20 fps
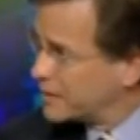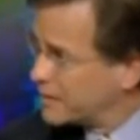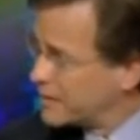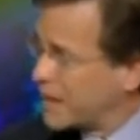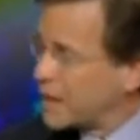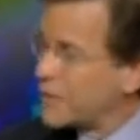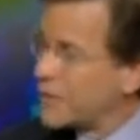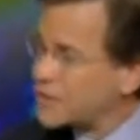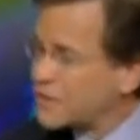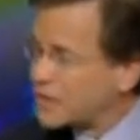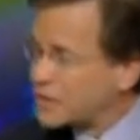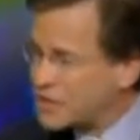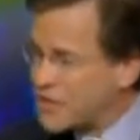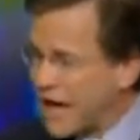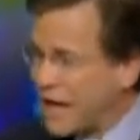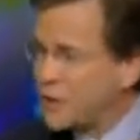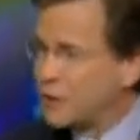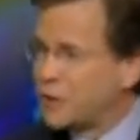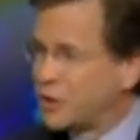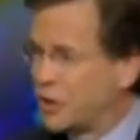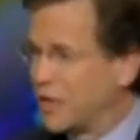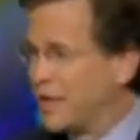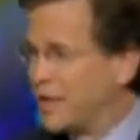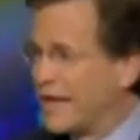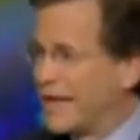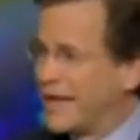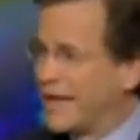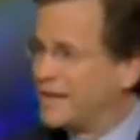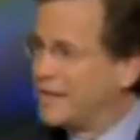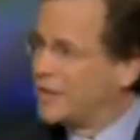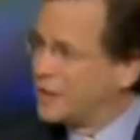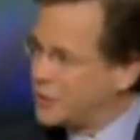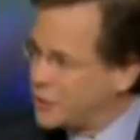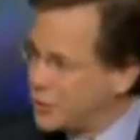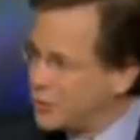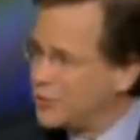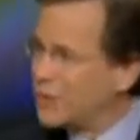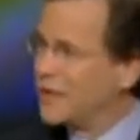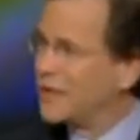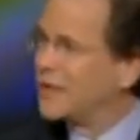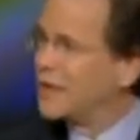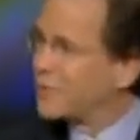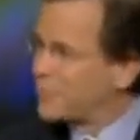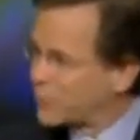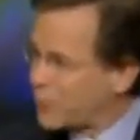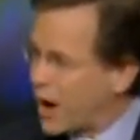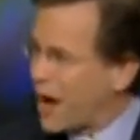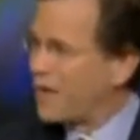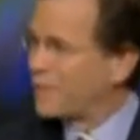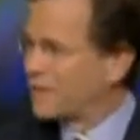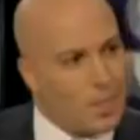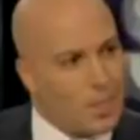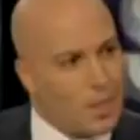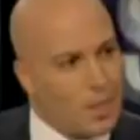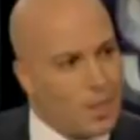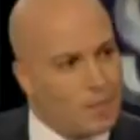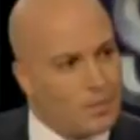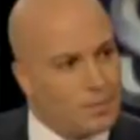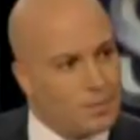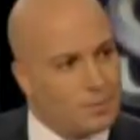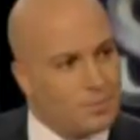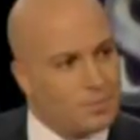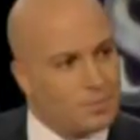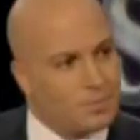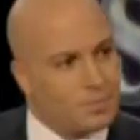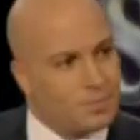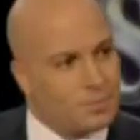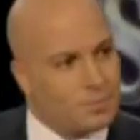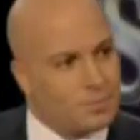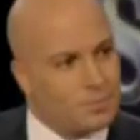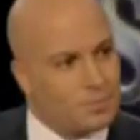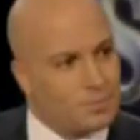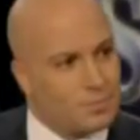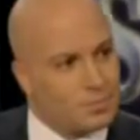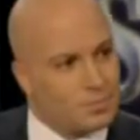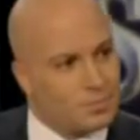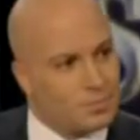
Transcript: There right. is a tension in the union private labor force that you don't have